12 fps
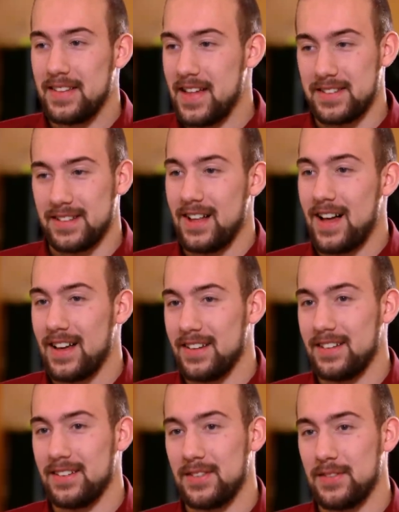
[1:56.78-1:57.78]
That's a lot
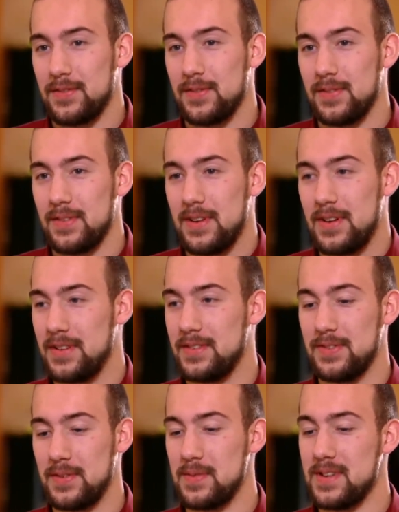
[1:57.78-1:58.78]

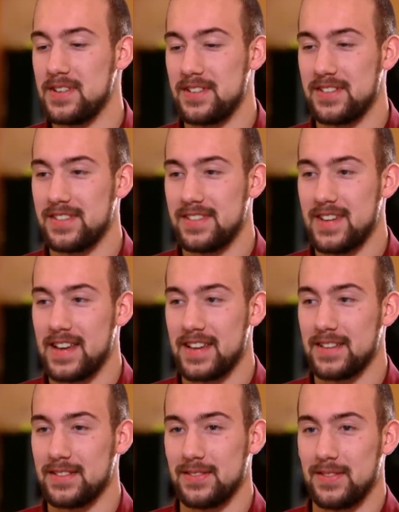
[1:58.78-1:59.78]
for me to just
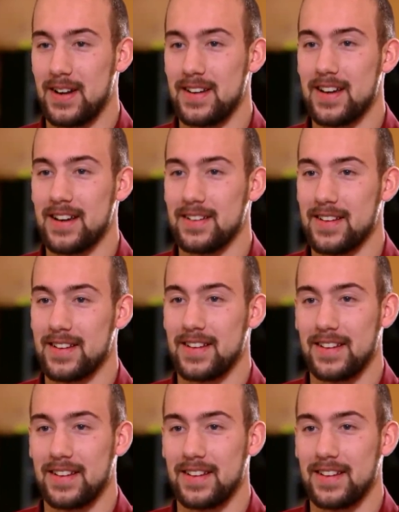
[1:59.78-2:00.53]
take in right now. Like,